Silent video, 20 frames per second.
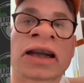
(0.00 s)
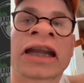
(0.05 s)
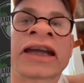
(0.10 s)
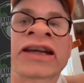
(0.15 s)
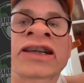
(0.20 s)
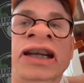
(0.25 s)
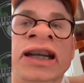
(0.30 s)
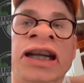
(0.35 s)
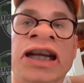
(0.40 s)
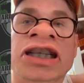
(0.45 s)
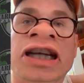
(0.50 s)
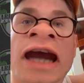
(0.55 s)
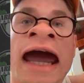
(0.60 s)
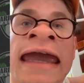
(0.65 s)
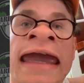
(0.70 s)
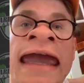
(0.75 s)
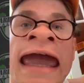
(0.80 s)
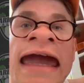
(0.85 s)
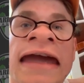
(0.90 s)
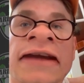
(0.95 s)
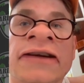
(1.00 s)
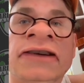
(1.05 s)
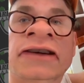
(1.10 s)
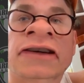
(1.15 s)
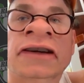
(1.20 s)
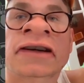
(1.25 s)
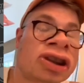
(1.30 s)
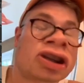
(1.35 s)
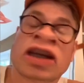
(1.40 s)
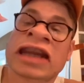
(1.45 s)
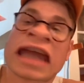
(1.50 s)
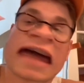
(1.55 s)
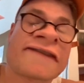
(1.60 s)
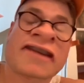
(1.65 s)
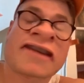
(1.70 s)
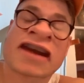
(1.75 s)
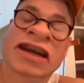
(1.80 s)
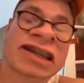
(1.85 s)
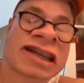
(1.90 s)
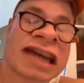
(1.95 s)
Listen to jackass. No,
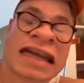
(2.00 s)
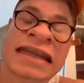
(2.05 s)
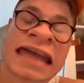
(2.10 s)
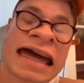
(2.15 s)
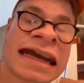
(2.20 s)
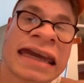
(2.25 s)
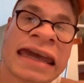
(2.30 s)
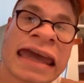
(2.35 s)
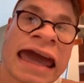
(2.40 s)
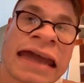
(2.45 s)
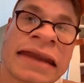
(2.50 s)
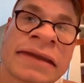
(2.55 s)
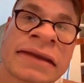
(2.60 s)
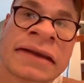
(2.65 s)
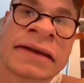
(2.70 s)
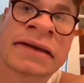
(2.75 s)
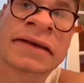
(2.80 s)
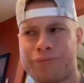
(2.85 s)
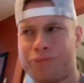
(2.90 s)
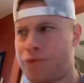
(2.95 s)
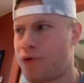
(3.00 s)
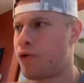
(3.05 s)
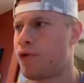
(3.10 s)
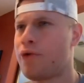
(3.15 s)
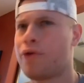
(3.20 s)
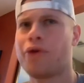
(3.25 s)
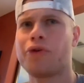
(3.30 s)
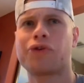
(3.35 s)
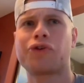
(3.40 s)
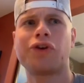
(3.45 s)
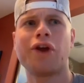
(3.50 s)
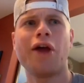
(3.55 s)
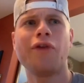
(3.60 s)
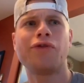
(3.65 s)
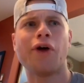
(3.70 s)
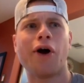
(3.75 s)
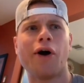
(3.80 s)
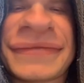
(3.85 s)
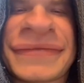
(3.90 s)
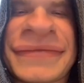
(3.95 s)
never say that again. Lo
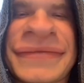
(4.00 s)
siento.